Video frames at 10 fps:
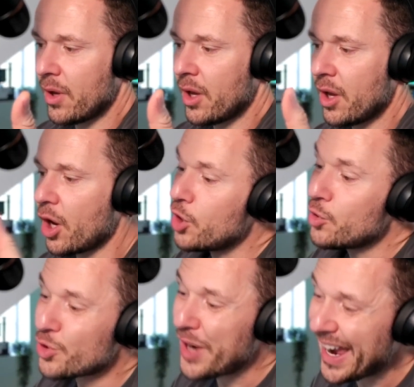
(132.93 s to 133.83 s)
Are you
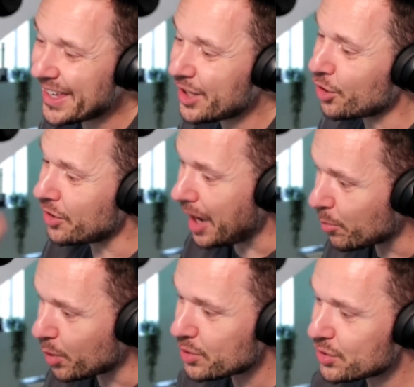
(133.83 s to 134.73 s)
tracking your
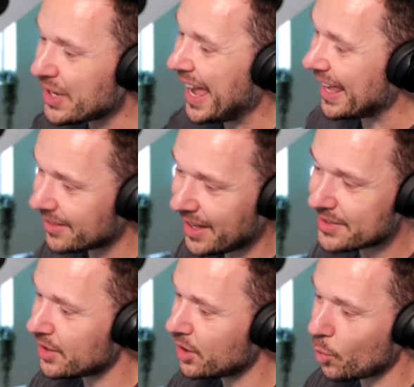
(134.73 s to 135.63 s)
numbers,
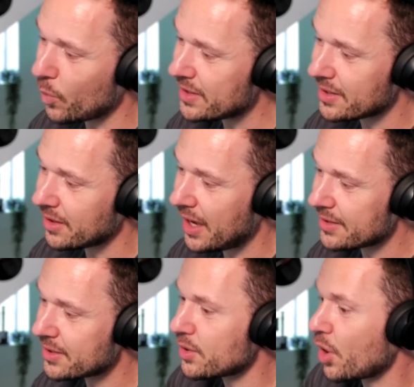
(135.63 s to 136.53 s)
analyzing your wins and
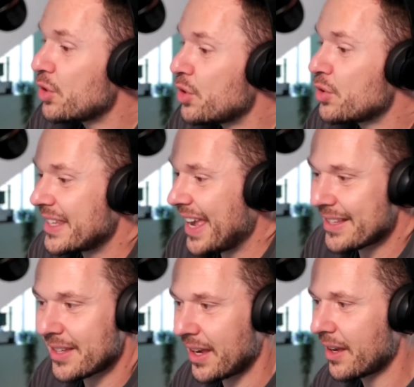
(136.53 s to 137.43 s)
losses, or are you just
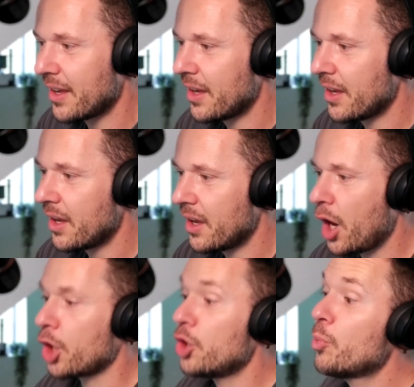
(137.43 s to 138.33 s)
guessing?
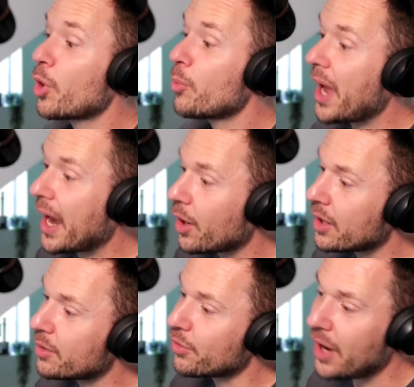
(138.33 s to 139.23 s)
Are you
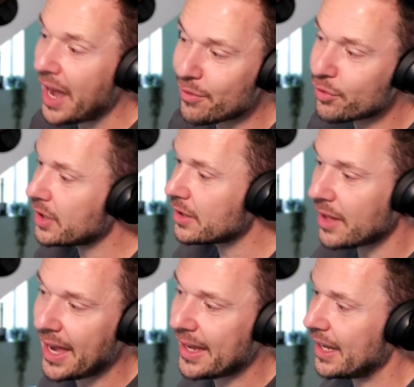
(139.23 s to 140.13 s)
preparing for every
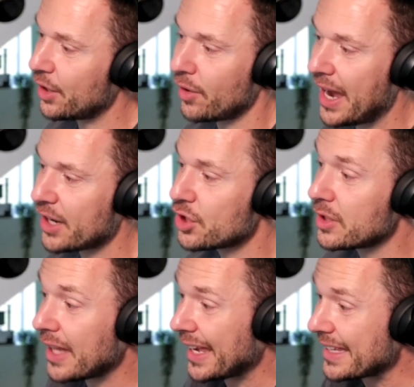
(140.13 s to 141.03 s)
client interaction
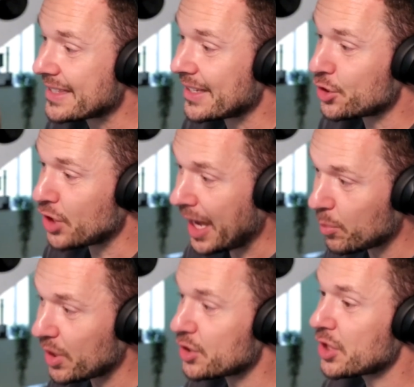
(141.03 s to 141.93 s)
like it's a
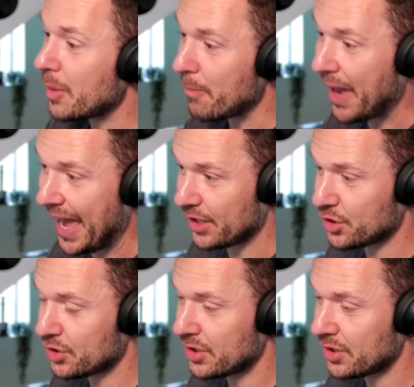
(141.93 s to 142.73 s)
championship match?